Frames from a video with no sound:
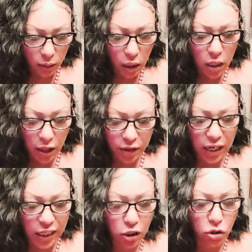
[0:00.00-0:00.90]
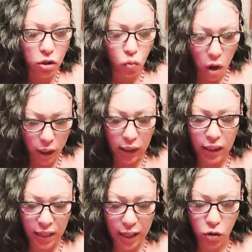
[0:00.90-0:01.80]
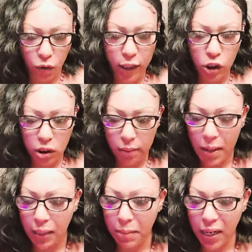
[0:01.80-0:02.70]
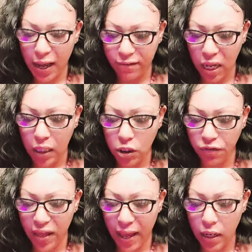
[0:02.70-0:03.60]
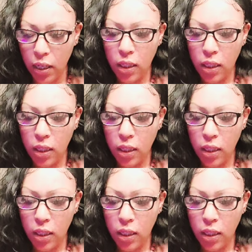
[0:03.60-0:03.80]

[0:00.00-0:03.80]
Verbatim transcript: Nonetheless, they're still walking in that direction. Somebody might have knowledge of that.